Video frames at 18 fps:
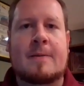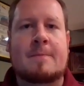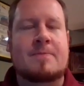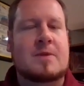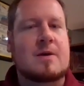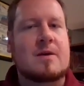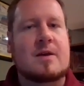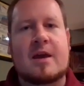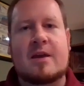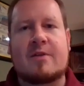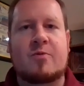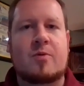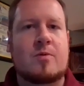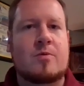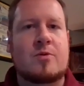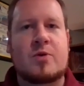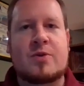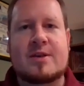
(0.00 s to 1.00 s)
Now, again, if we
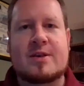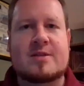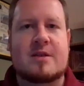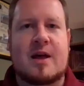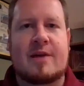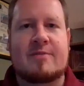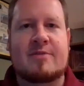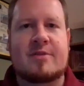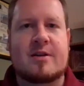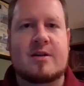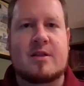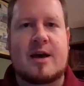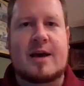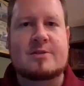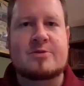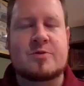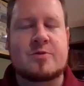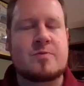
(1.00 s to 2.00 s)
were doing this live in the
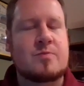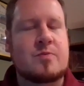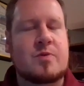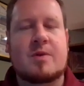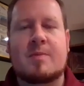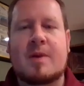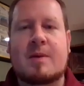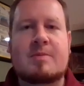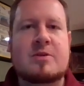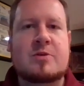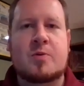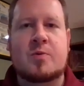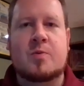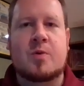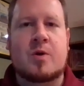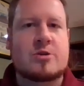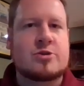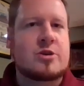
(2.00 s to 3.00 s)
classroom, we could maybe do a
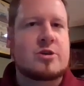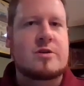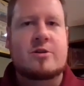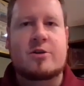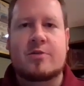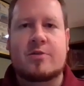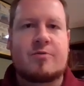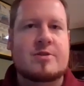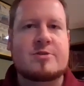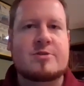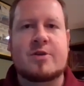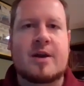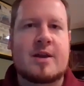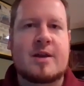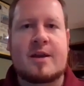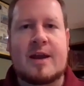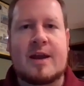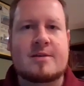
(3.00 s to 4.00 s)
worksheet and you could raise your
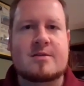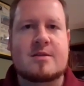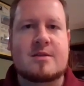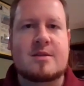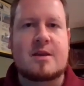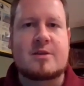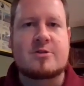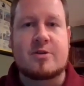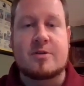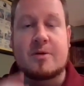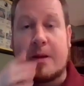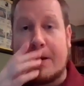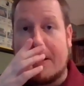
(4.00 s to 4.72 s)
hand and ask the teacher.